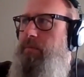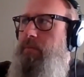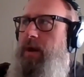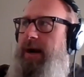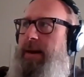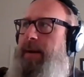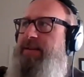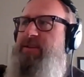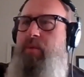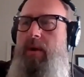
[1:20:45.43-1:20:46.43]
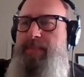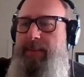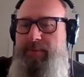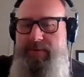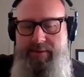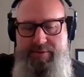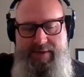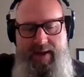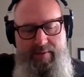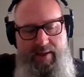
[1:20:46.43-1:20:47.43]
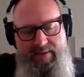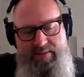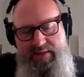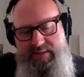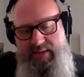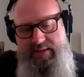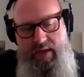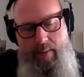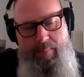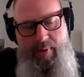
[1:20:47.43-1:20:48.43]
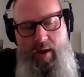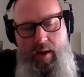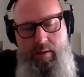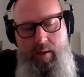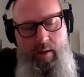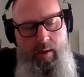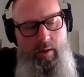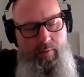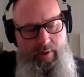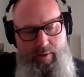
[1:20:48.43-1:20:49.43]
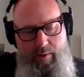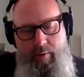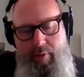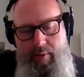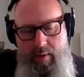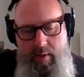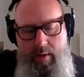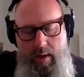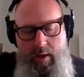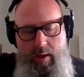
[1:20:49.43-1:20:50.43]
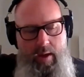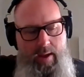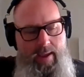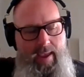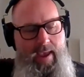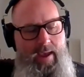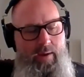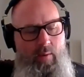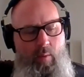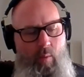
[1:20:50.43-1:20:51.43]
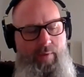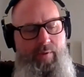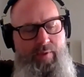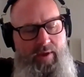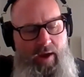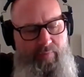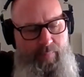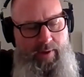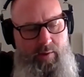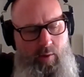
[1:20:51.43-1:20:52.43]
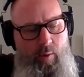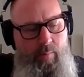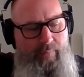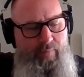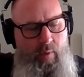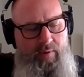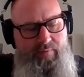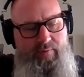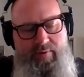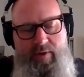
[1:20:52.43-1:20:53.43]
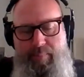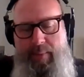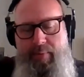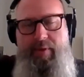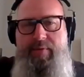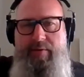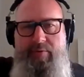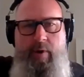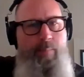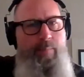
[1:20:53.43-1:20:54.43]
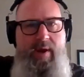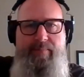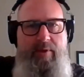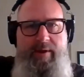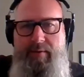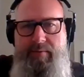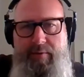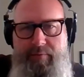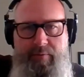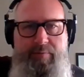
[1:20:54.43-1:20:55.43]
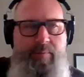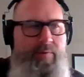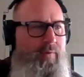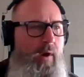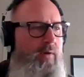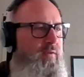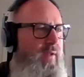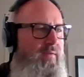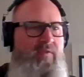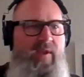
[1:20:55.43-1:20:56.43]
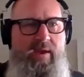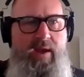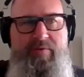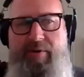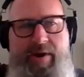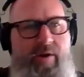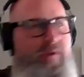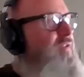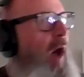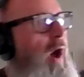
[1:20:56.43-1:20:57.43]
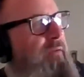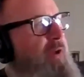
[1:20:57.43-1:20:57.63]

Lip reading: I just want people to understand that as these things come upon the earth, and whether the government or whomever wants to tell people that these are our benevolent ancestors from the stars and they've seeded us and they're here to solve the